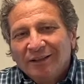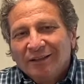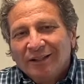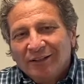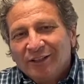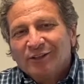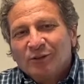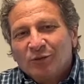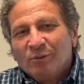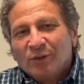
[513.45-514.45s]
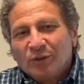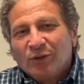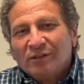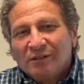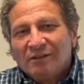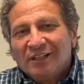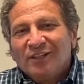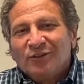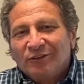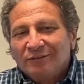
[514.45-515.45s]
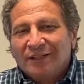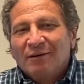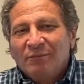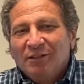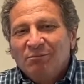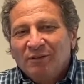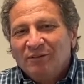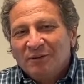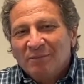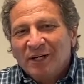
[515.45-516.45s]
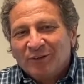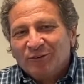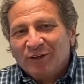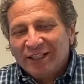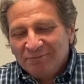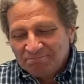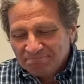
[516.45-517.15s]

that this is from a trusted sender. That makes me feel better, right?